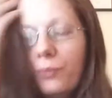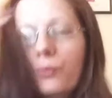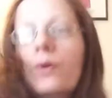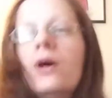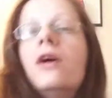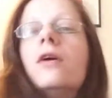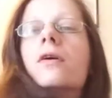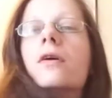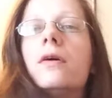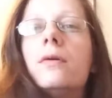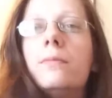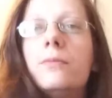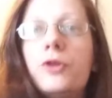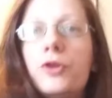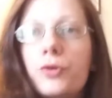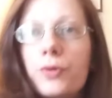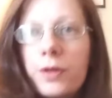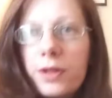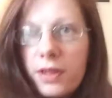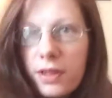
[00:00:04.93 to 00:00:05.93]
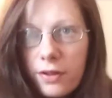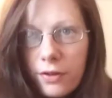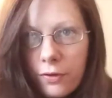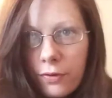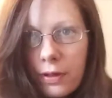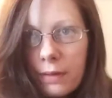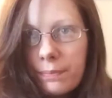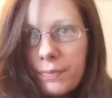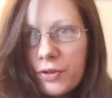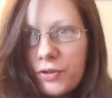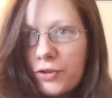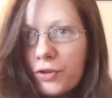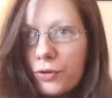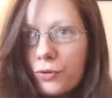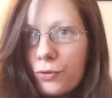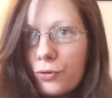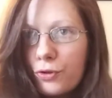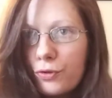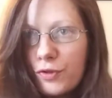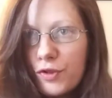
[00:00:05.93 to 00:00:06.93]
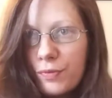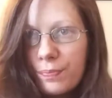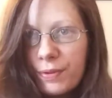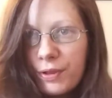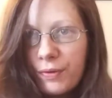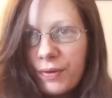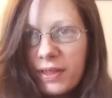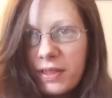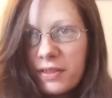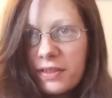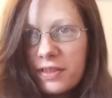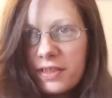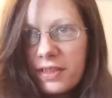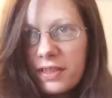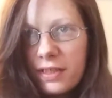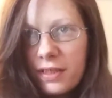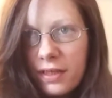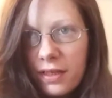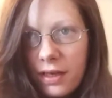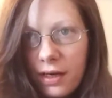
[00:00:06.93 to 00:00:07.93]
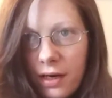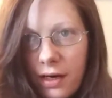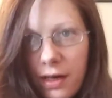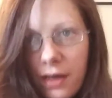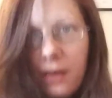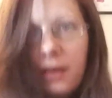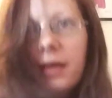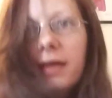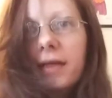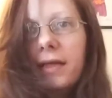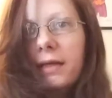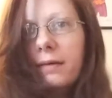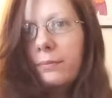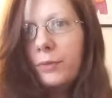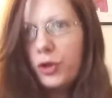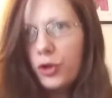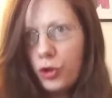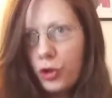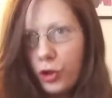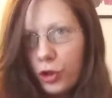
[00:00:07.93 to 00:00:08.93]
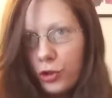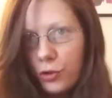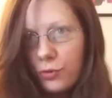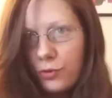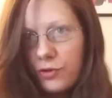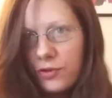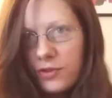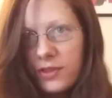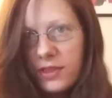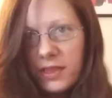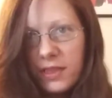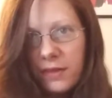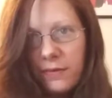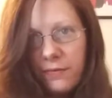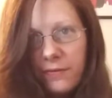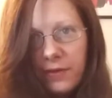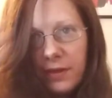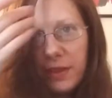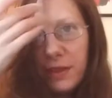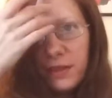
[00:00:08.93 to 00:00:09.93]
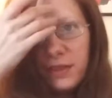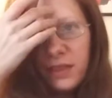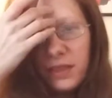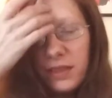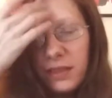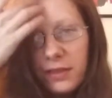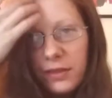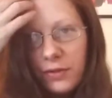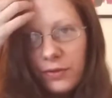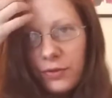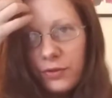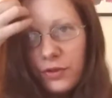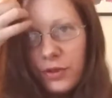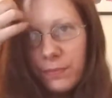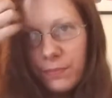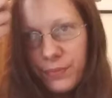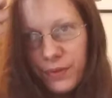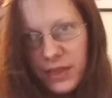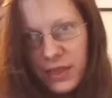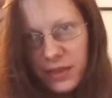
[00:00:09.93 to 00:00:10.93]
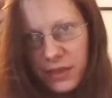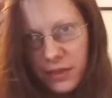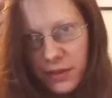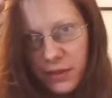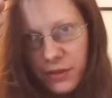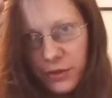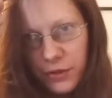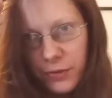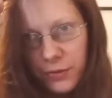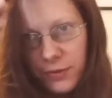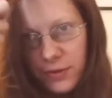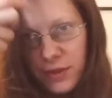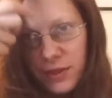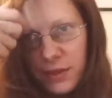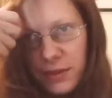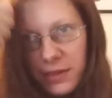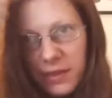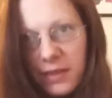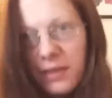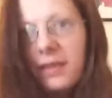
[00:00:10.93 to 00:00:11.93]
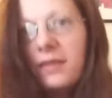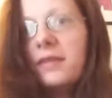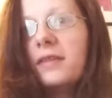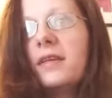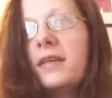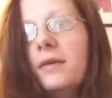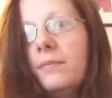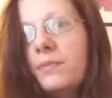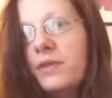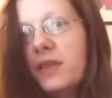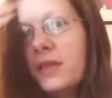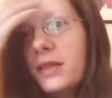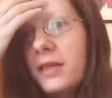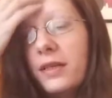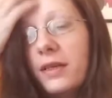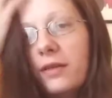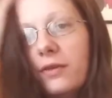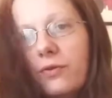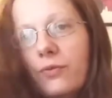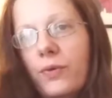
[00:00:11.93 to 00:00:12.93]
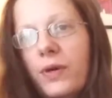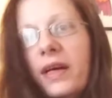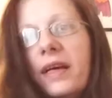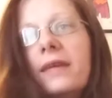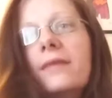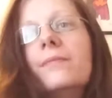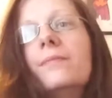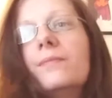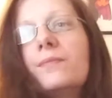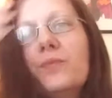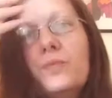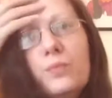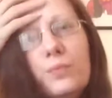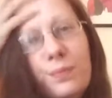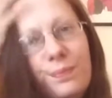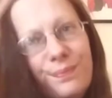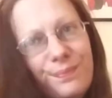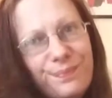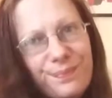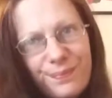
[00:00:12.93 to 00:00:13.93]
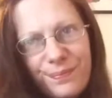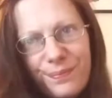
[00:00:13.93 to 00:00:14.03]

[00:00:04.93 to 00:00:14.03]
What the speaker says: Welcome to another episode of Spilling Tea. I am your host, Tiffany Daniels, and please excuse this as it keeps getting in the way.